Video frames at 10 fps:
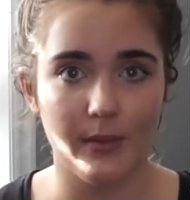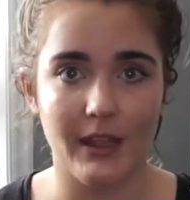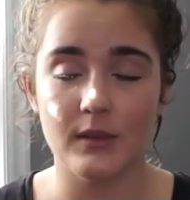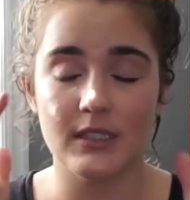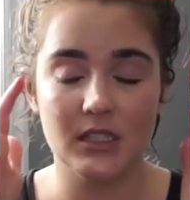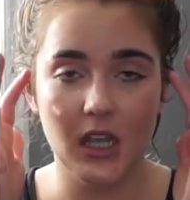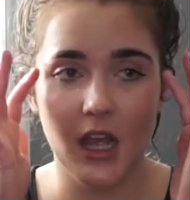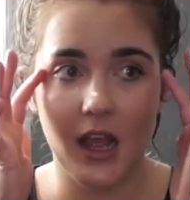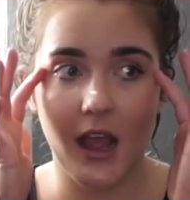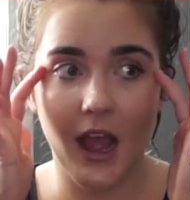It was
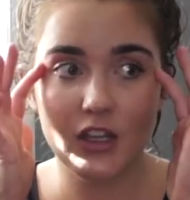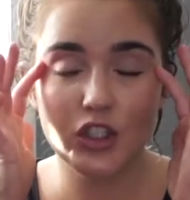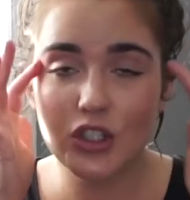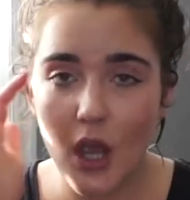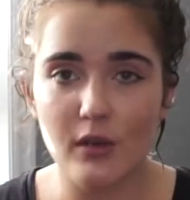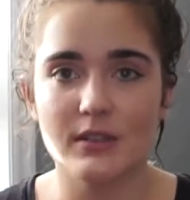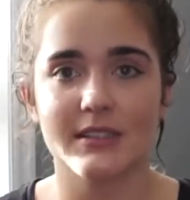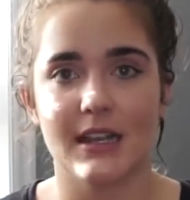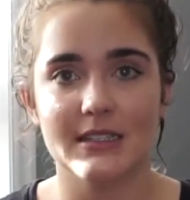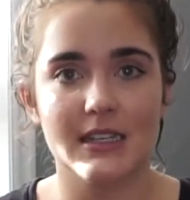so
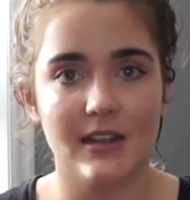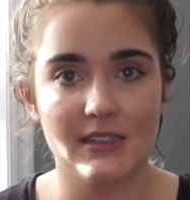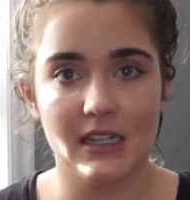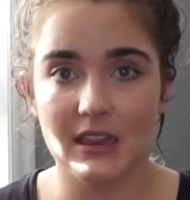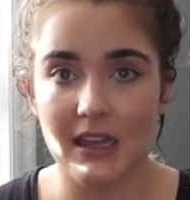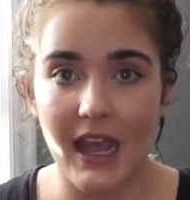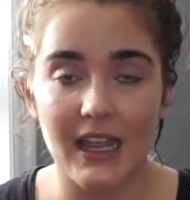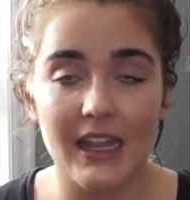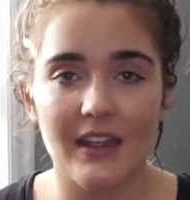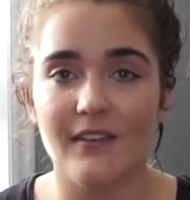sensitive to light,